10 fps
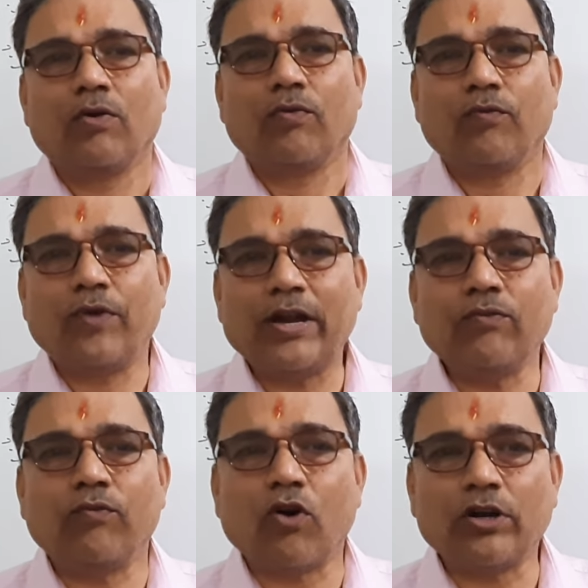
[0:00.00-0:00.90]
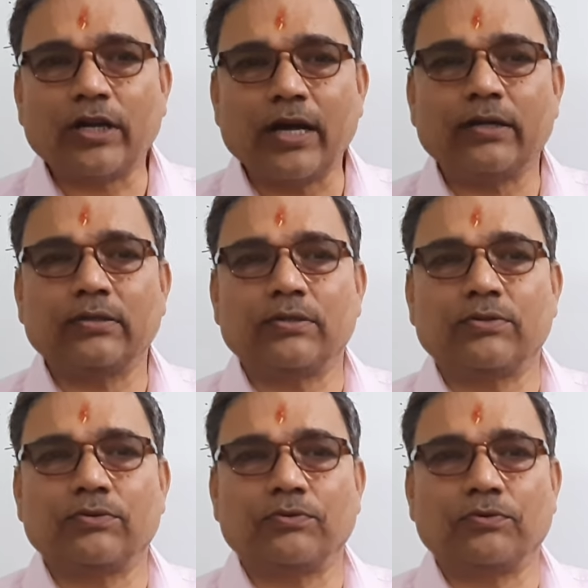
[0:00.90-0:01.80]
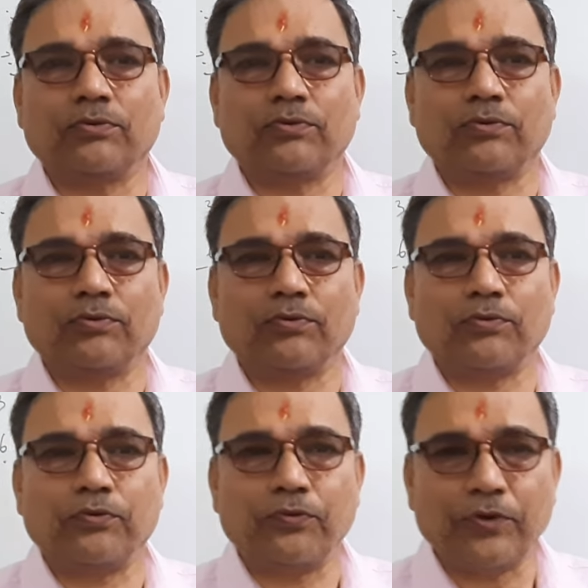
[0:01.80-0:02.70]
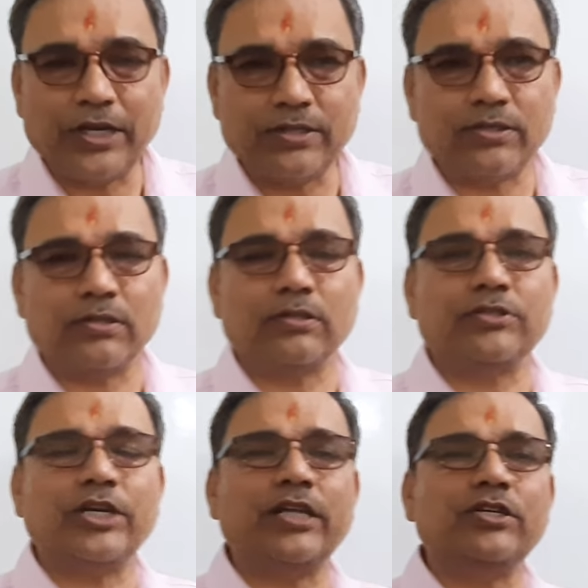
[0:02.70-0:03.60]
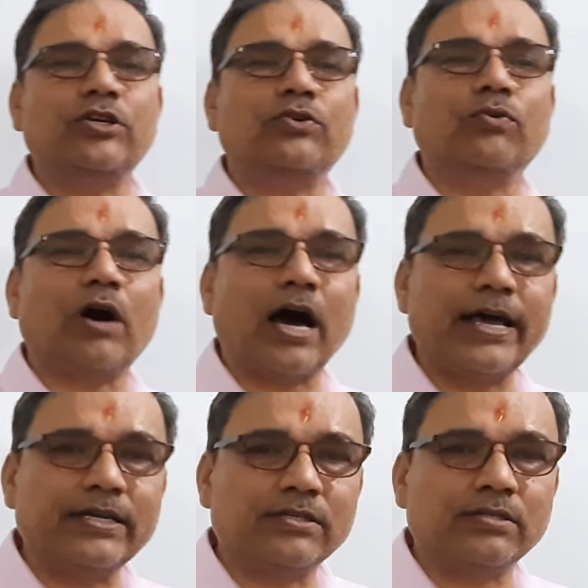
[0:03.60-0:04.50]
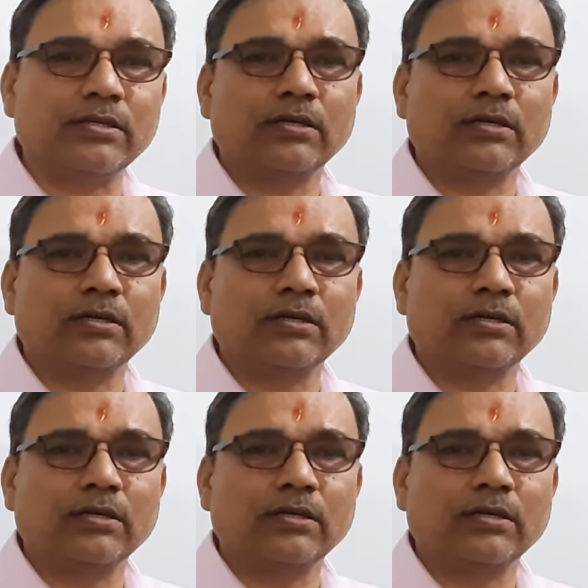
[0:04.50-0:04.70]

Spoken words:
When water freeze, change into ice,